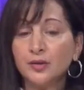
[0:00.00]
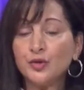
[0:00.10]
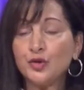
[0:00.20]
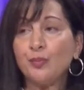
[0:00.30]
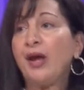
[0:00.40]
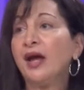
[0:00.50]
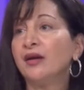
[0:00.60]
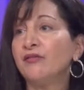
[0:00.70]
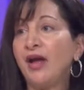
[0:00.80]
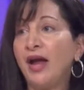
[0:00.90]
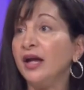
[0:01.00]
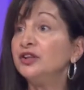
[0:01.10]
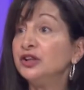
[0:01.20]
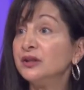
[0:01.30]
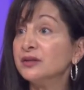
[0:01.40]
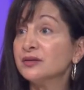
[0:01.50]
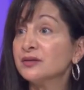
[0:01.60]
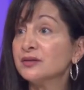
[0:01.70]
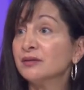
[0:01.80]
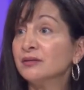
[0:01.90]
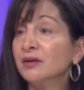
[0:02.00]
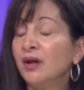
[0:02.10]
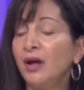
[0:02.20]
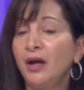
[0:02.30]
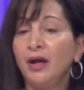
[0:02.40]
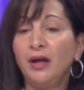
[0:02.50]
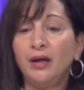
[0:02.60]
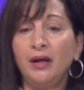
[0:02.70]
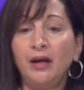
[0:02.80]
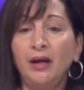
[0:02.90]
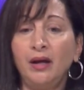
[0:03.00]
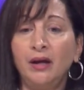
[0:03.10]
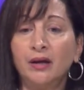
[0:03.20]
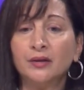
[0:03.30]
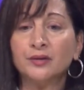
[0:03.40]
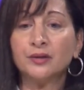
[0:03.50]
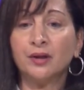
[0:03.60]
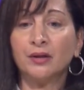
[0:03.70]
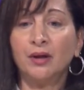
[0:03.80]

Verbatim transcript: span of ages. Ah, that's great. It has a,